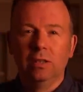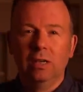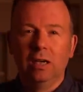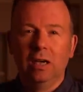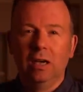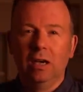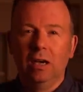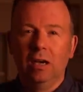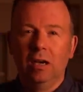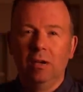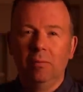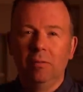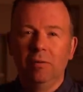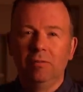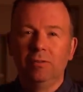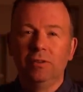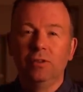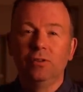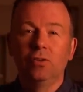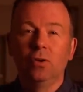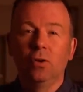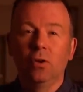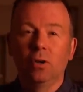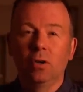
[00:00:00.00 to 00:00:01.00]
I'm a
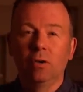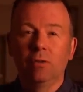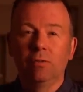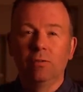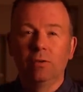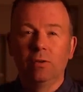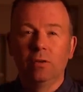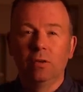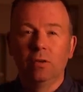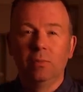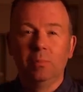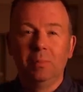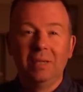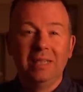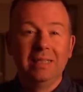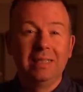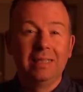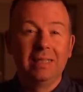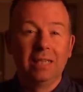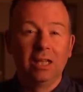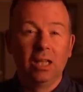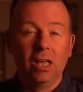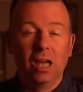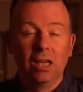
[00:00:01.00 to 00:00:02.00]
photographer
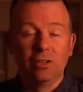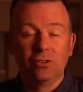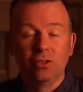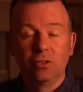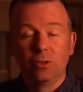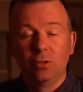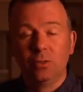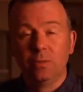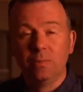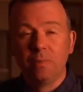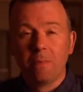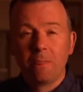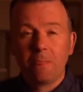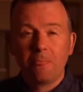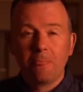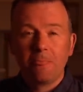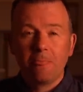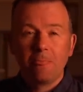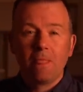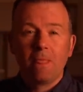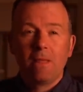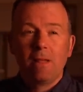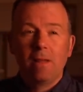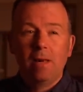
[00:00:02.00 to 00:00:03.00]
based in Glasgow.
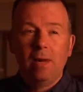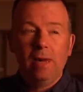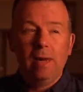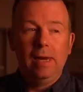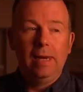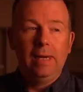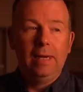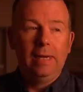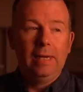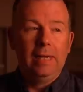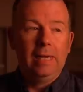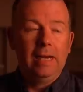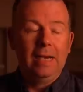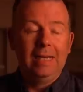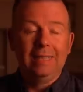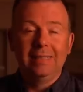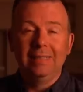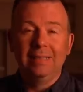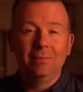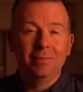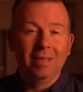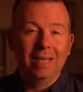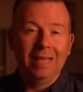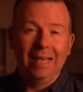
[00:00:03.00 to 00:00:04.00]
I
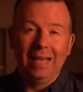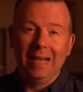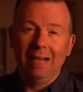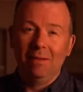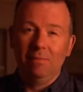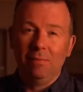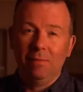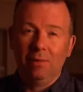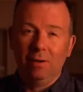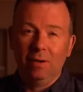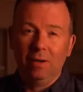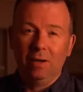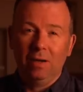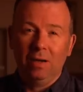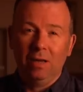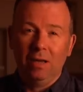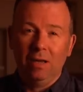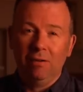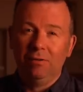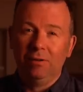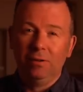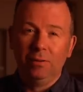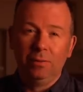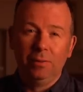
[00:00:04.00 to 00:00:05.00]
take my camera
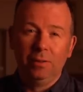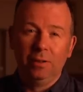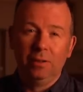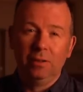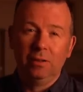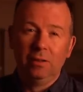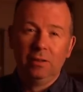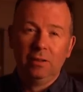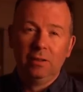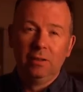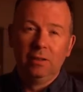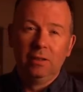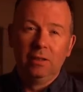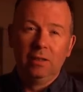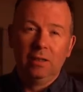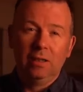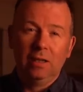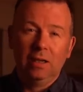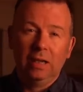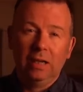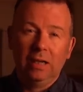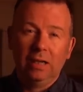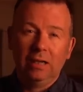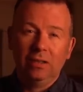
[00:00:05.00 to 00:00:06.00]
everywhere
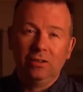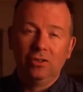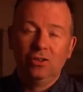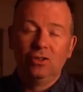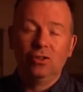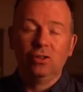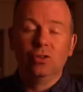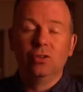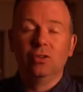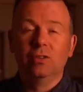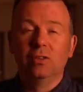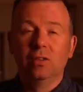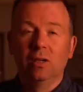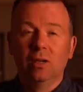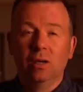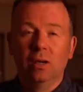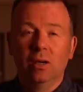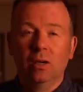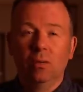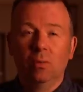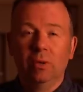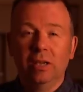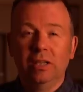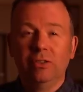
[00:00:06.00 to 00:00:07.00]
and shoot
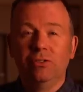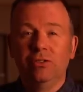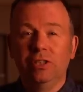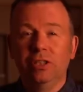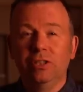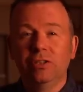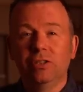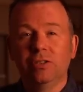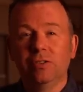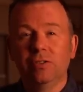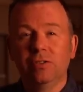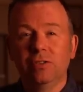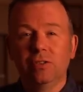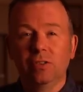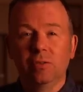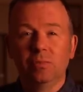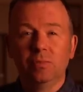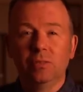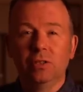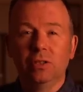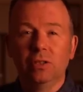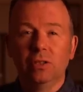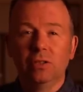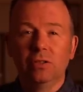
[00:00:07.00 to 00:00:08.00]
a wide range of
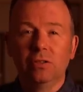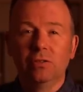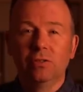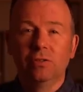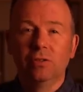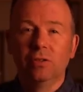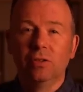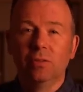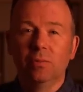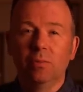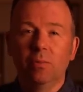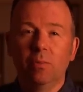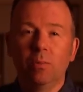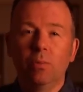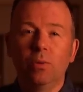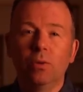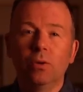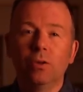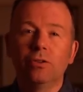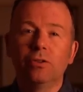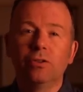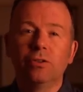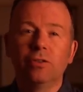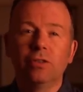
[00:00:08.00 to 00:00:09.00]
subjects, from
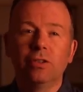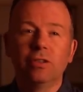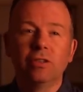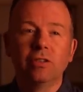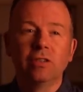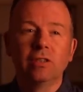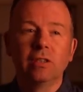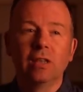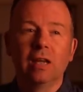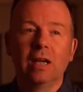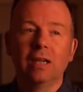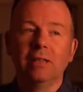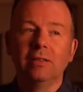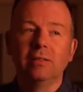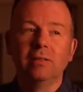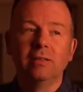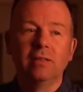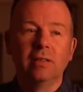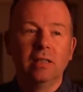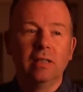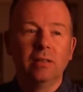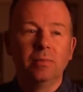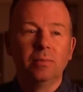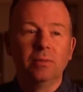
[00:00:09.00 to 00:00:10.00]
portraits,
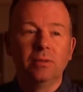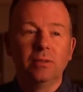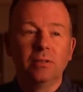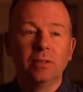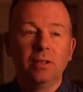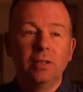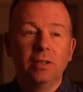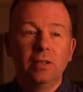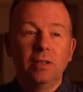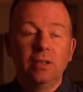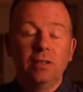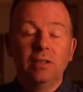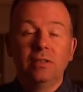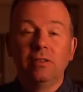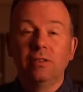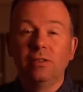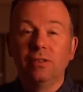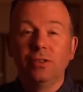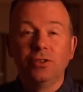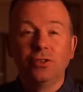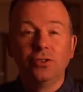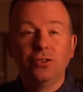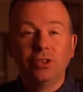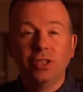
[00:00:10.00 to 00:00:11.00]
landscapes, to
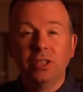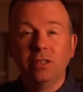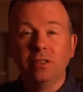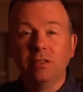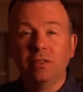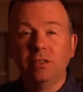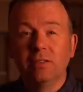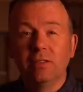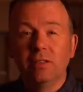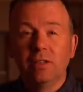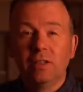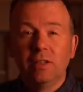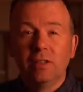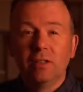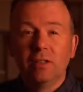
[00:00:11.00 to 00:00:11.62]
street.